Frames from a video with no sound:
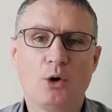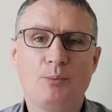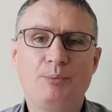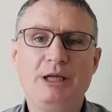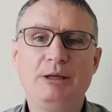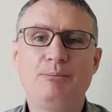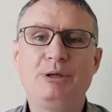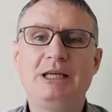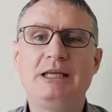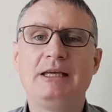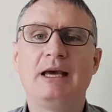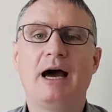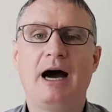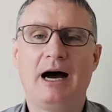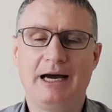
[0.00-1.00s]
hopping,
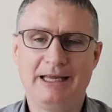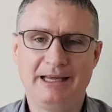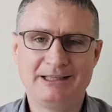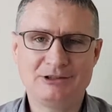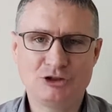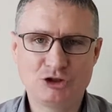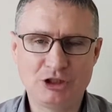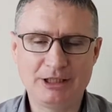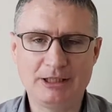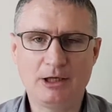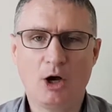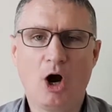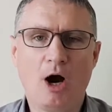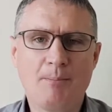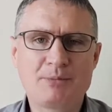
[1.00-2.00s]

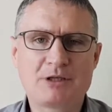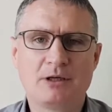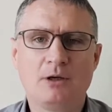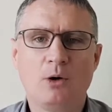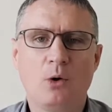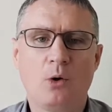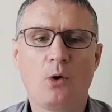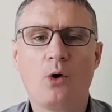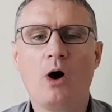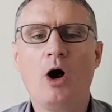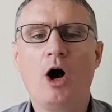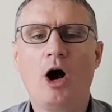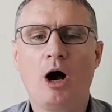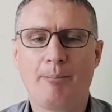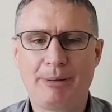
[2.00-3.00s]
hopped or
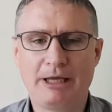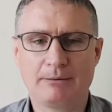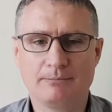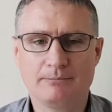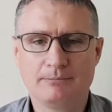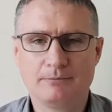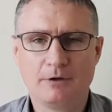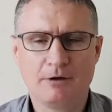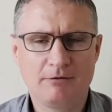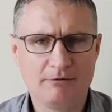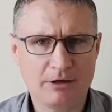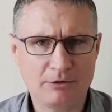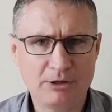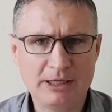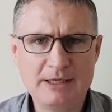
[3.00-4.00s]
hopping.
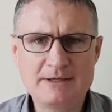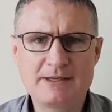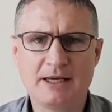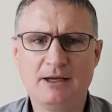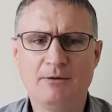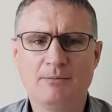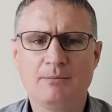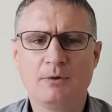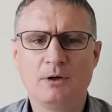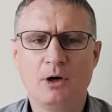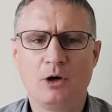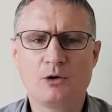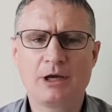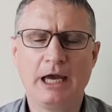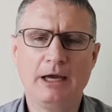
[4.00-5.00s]
Very easy.
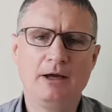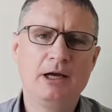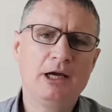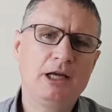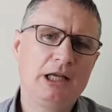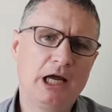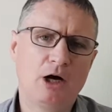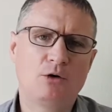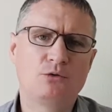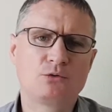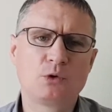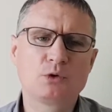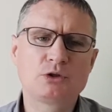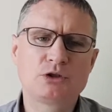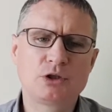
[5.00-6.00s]
Okay, now
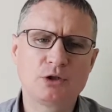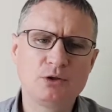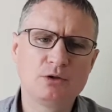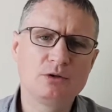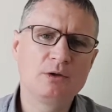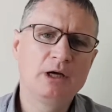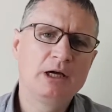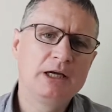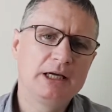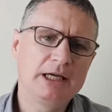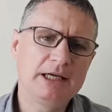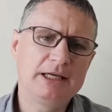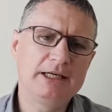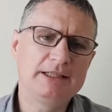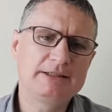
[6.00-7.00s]
rule 2
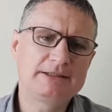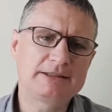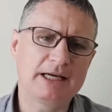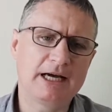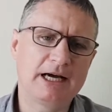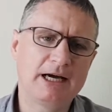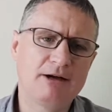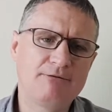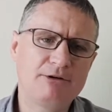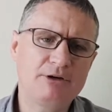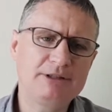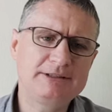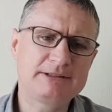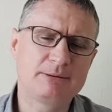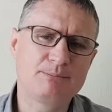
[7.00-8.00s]
is very
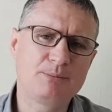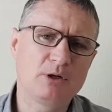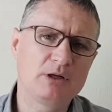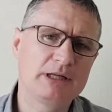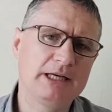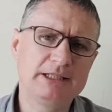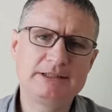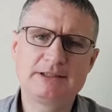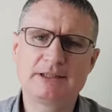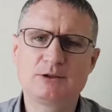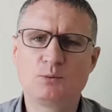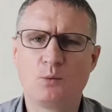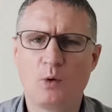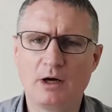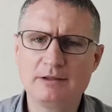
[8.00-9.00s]
simple. It's
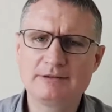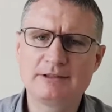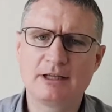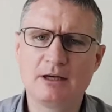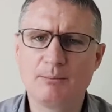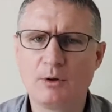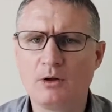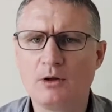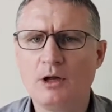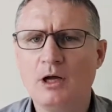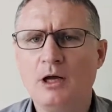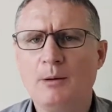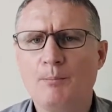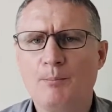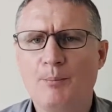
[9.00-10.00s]
just one syllable,
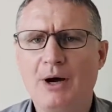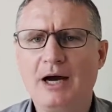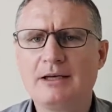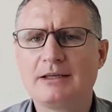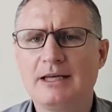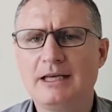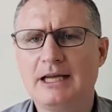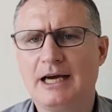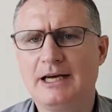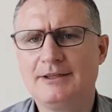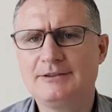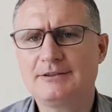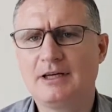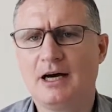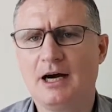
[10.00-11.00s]
but it
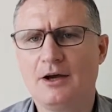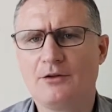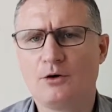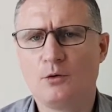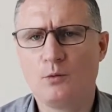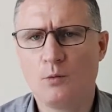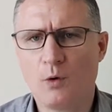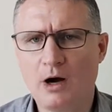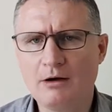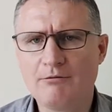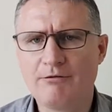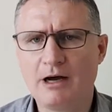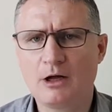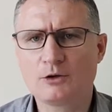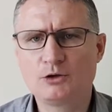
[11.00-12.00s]
has either one
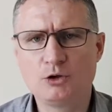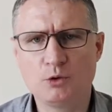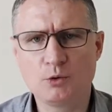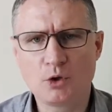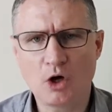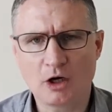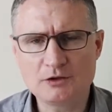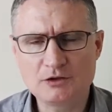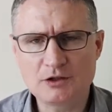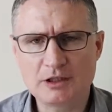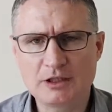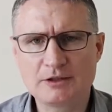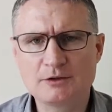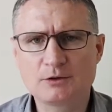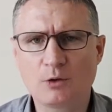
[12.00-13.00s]
vowel, two
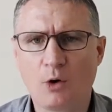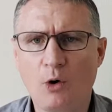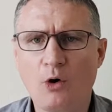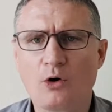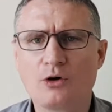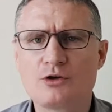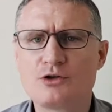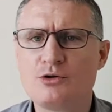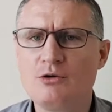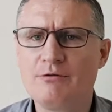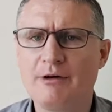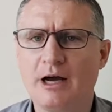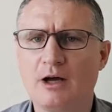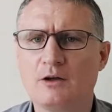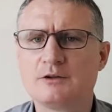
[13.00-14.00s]
consonants, or two
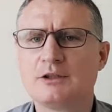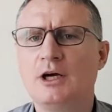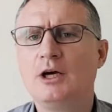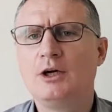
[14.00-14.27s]
vowels,